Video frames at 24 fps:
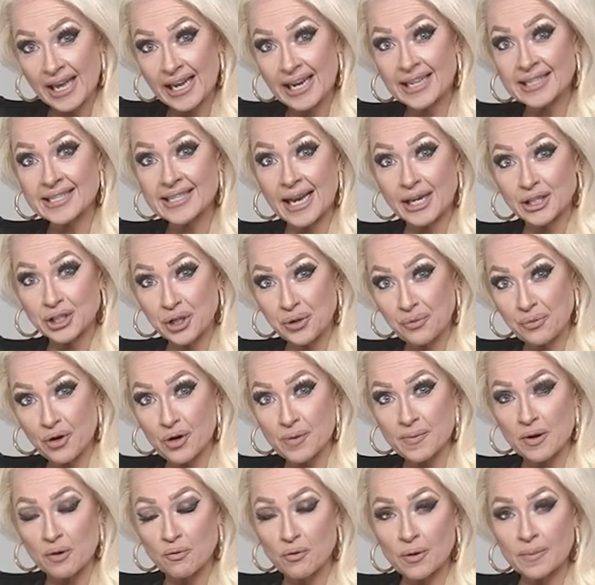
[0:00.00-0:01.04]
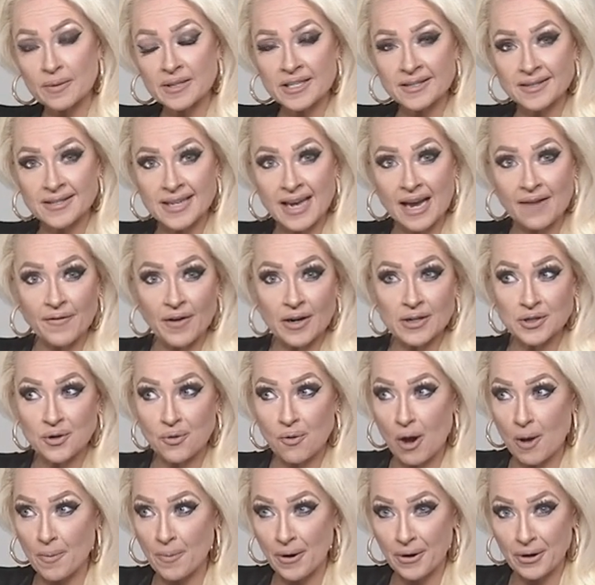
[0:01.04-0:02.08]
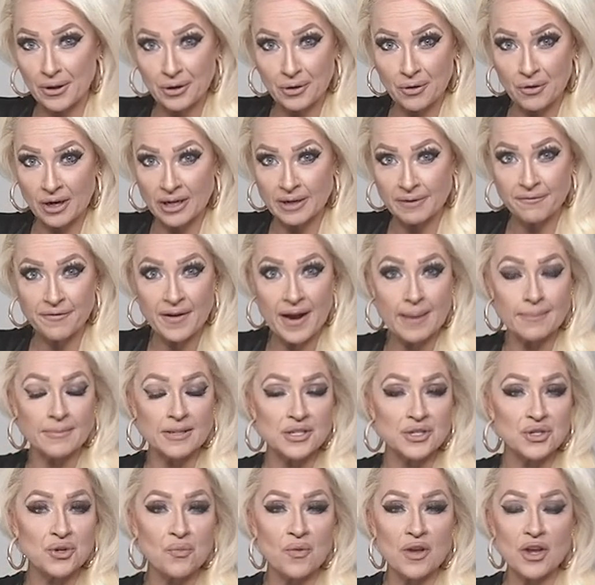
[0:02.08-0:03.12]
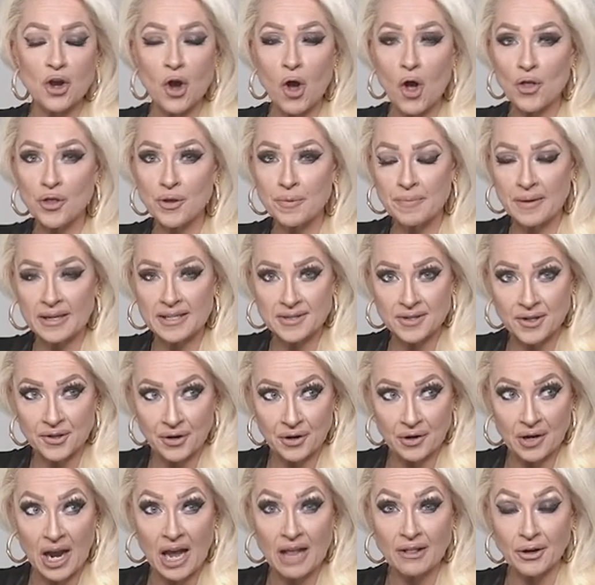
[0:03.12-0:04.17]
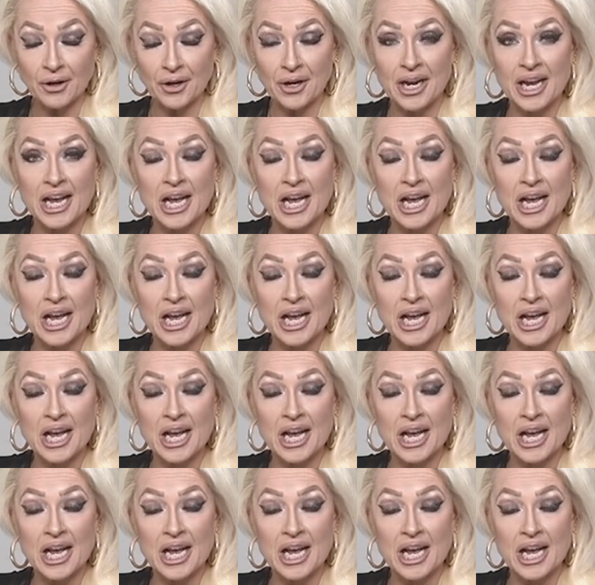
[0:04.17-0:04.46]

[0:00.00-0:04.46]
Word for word: it's actually ruby. Rubies and sapphires are all part of the corundum family, so we call them based on their color.